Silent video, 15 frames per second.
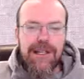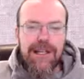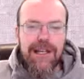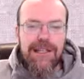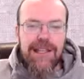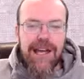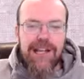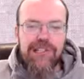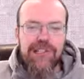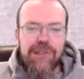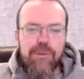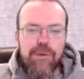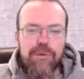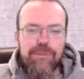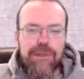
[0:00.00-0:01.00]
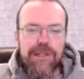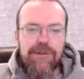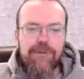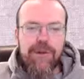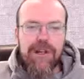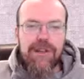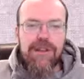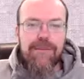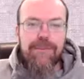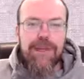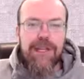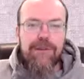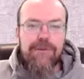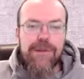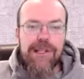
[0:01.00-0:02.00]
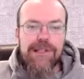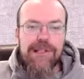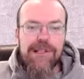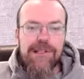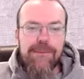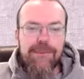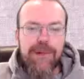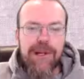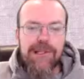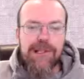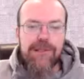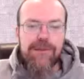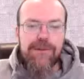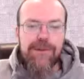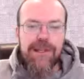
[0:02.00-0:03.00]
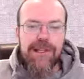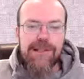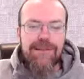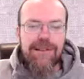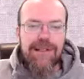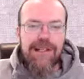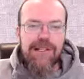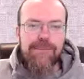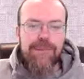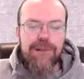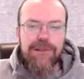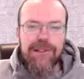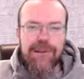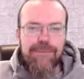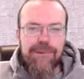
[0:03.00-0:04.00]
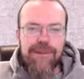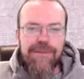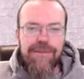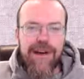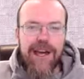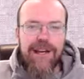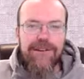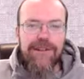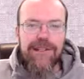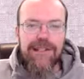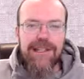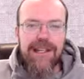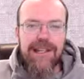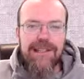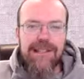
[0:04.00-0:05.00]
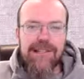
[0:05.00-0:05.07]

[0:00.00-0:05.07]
and actually will be one of the main reasons the prostitute is is burnt up with fire in the end.